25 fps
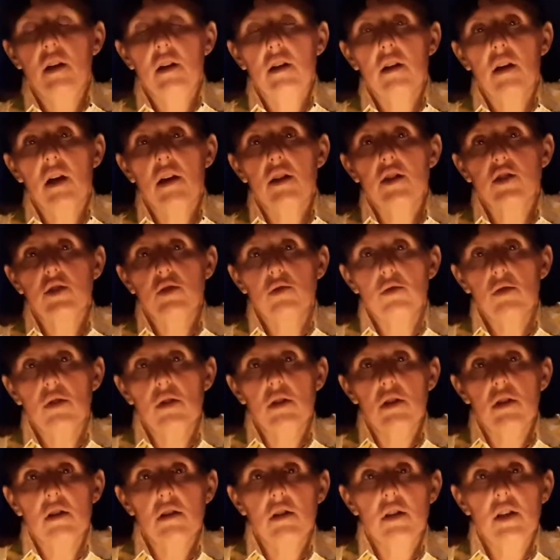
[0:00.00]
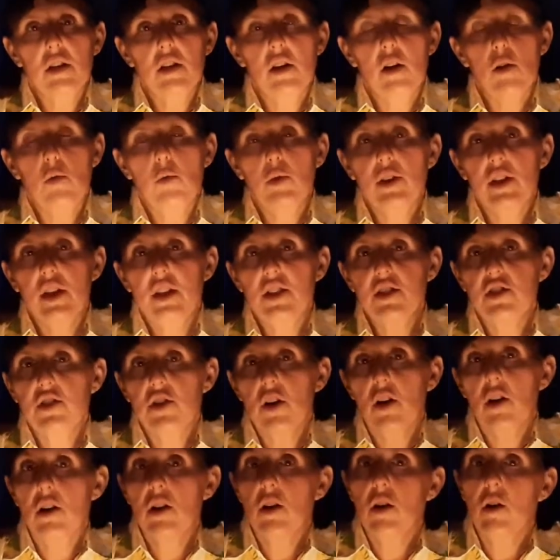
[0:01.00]
not sure, you know, would they
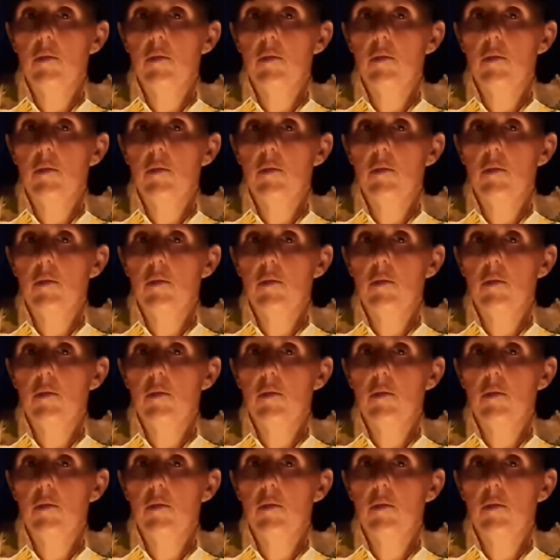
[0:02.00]
start